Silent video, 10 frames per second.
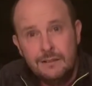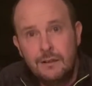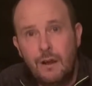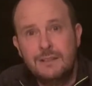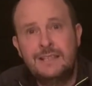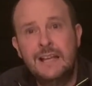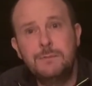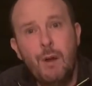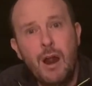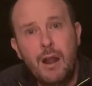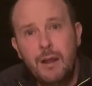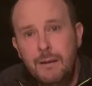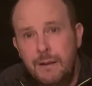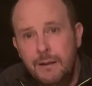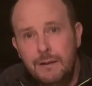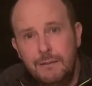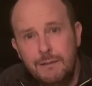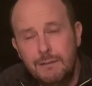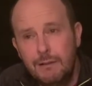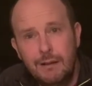God says, Mark,
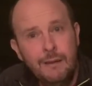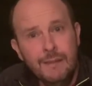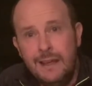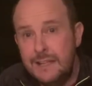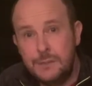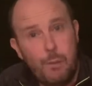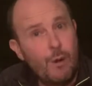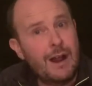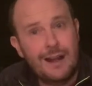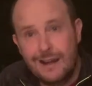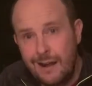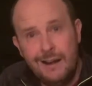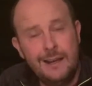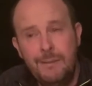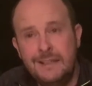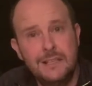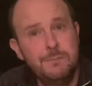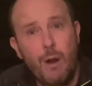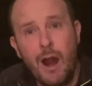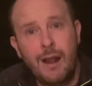he spoke clearly to me. He says,
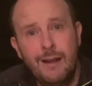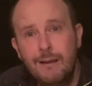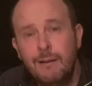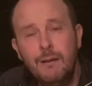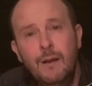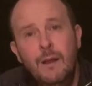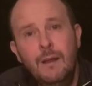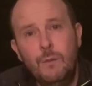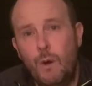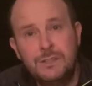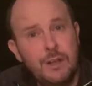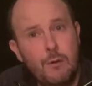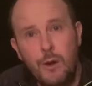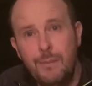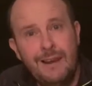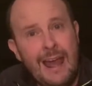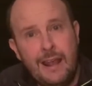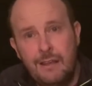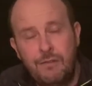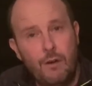Mark, what's it going to be
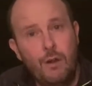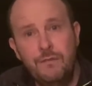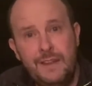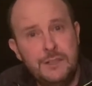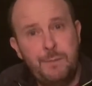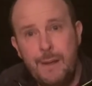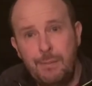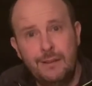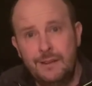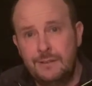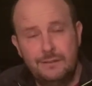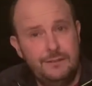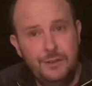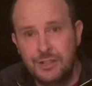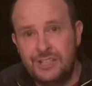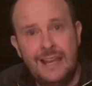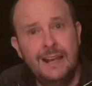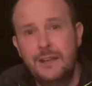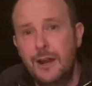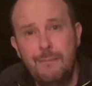like for all of these people that you're seeing
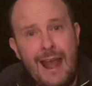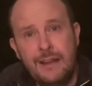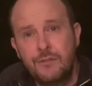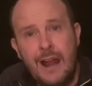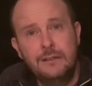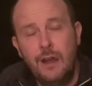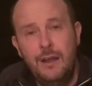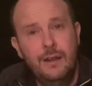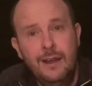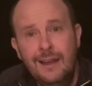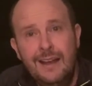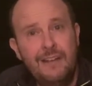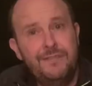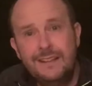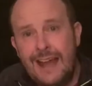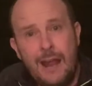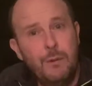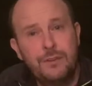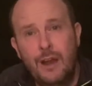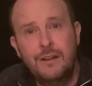in your mind right now if they die
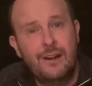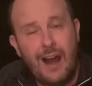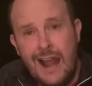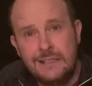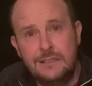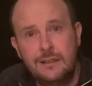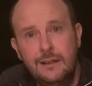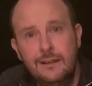without Christ